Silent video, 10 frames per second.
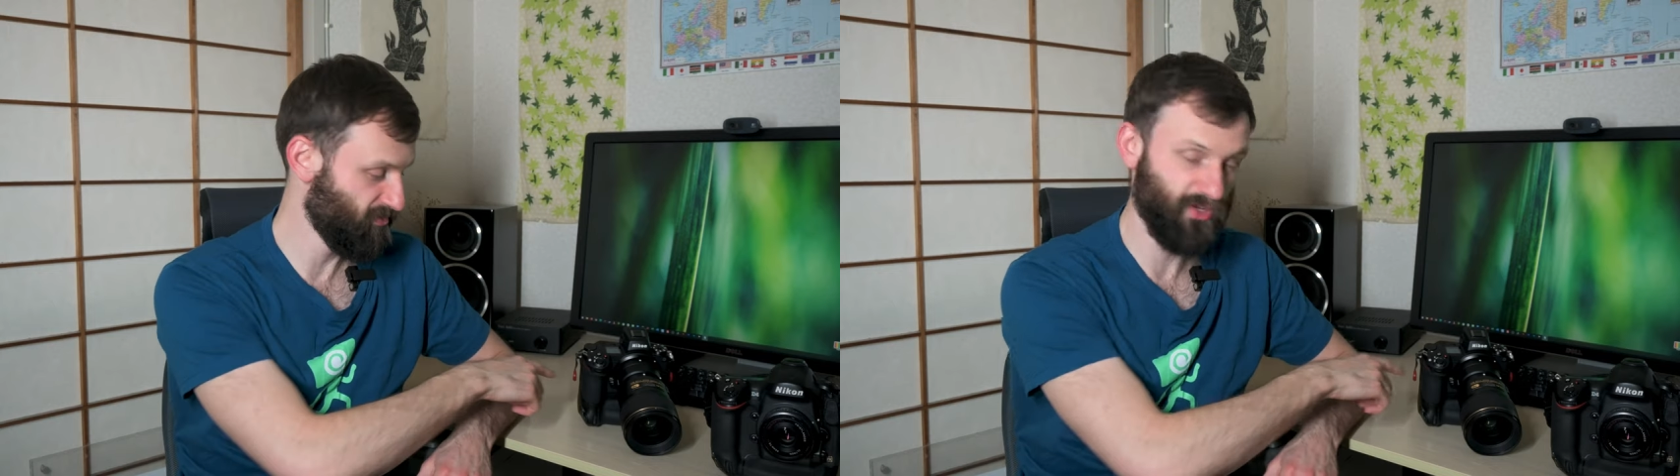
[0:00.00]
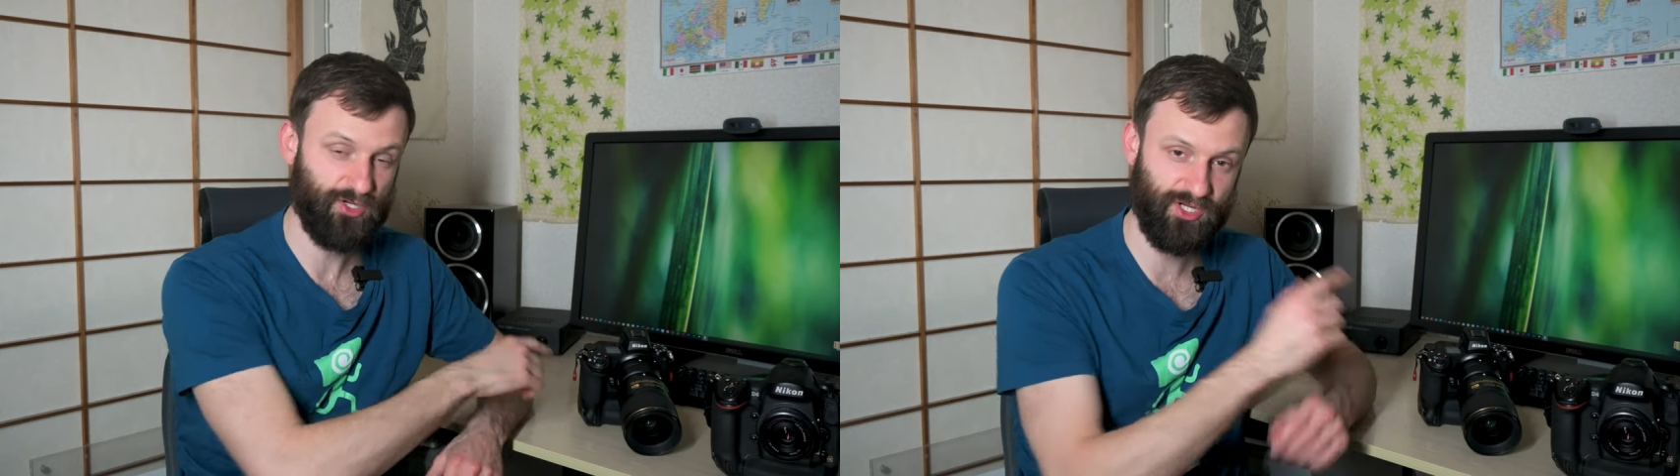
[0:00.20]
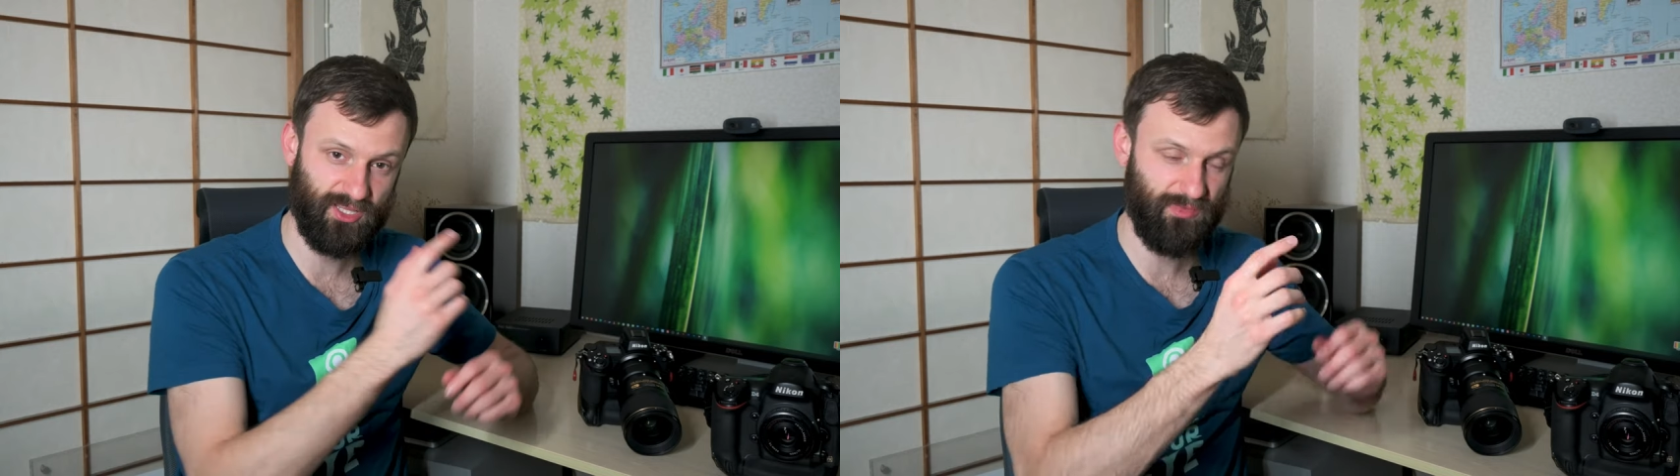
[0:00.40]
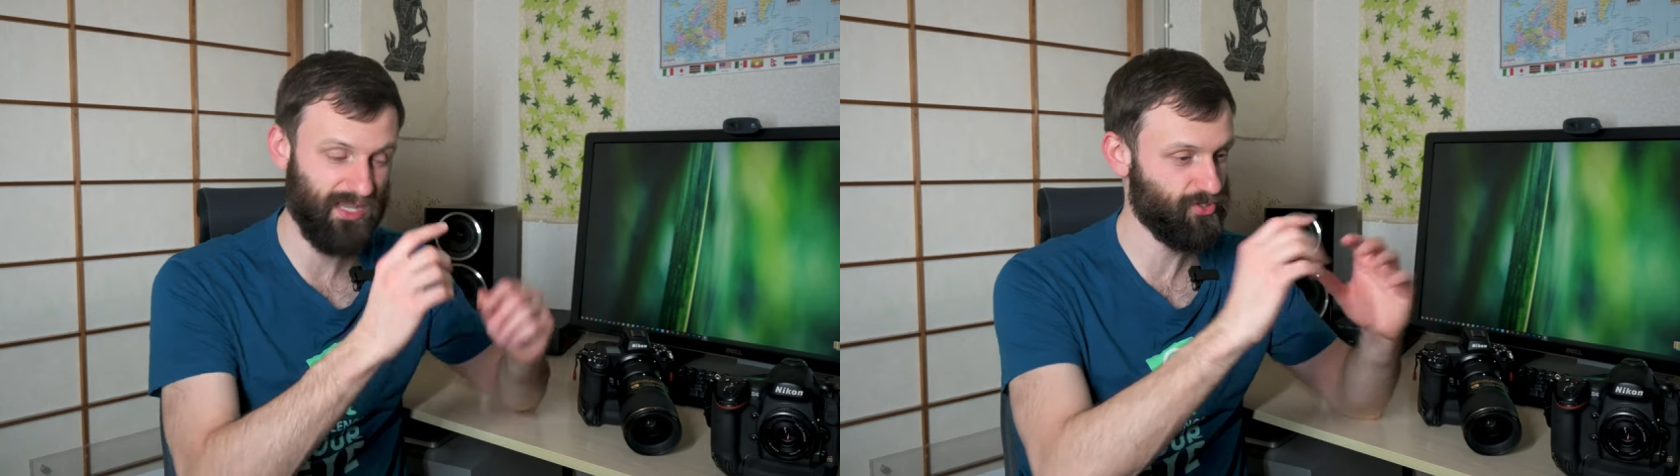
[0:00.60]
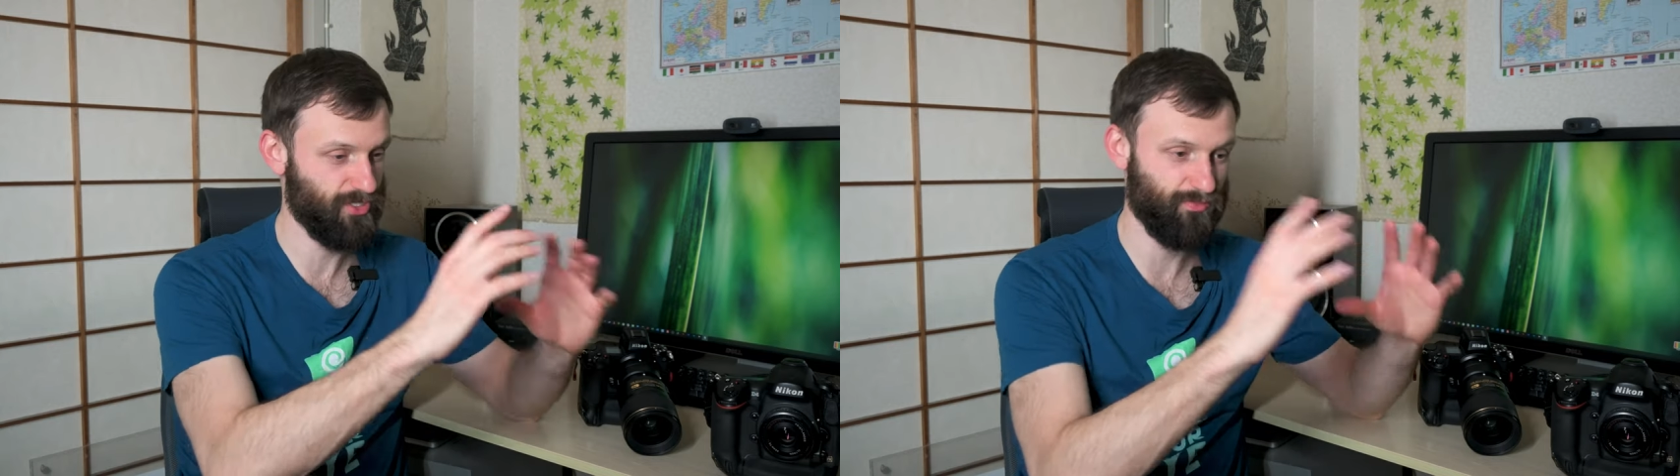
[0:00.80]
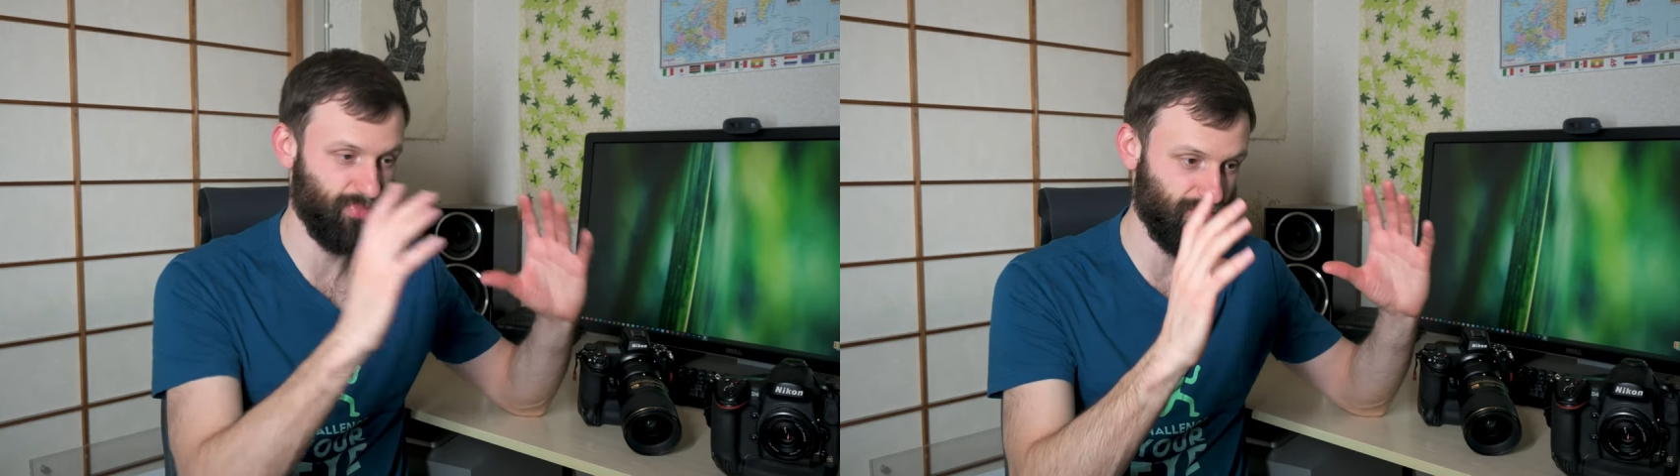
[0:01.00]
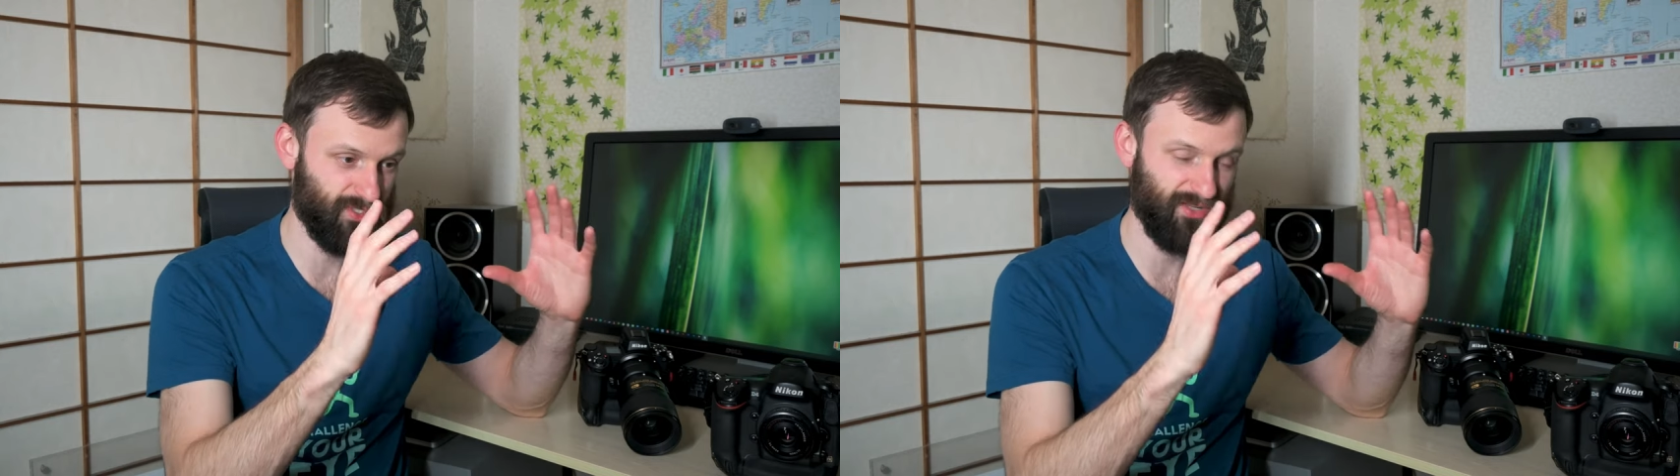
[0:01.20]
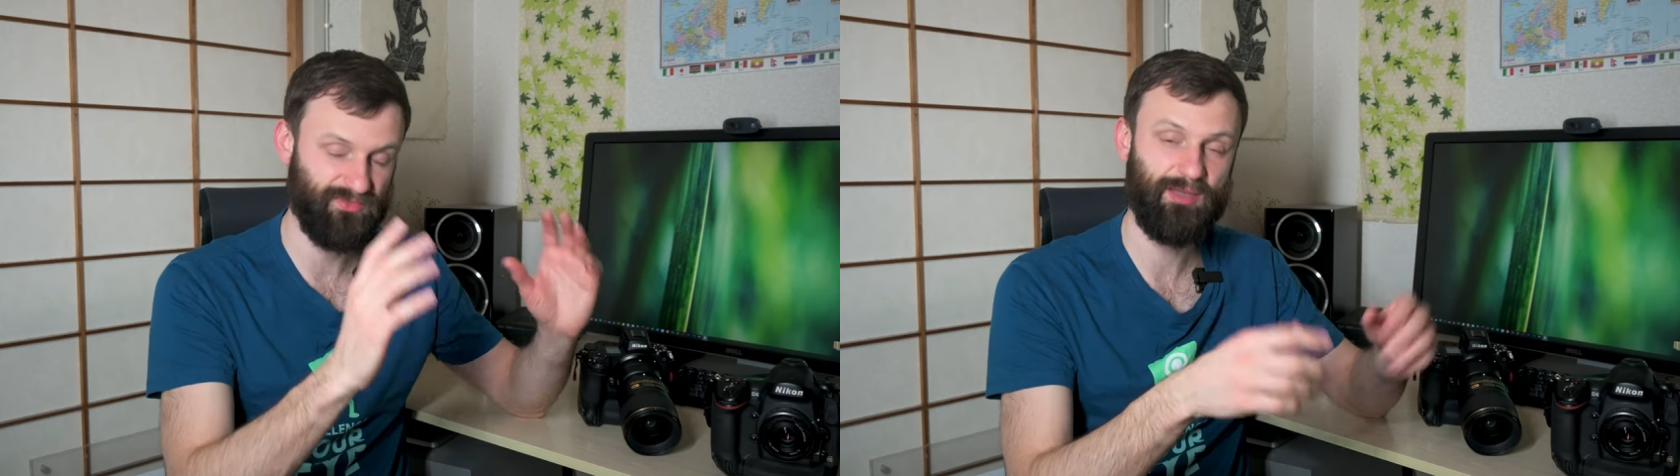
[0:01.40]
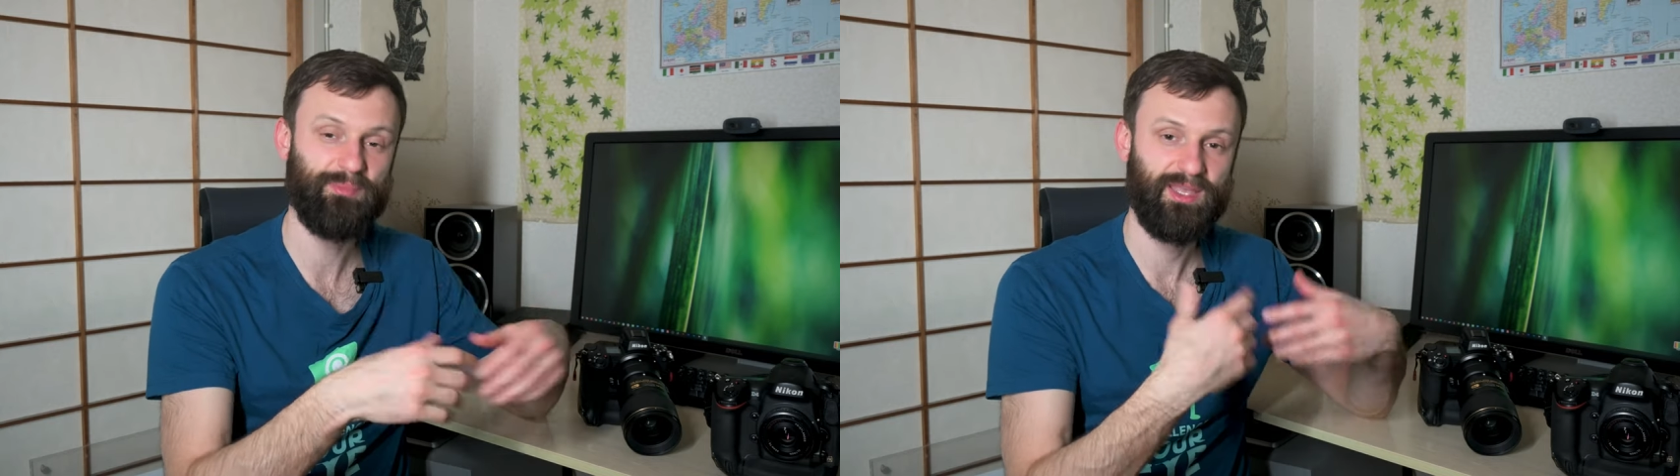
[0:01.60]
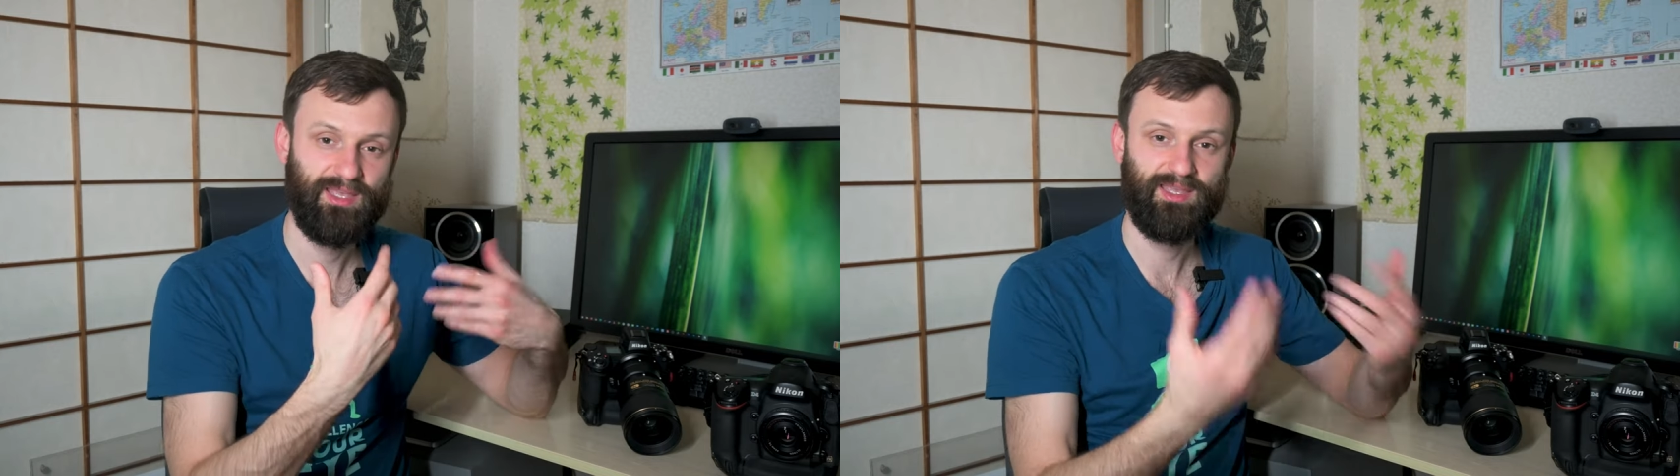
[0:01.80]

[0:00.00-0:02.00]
function on the back, so you can blow stuff up.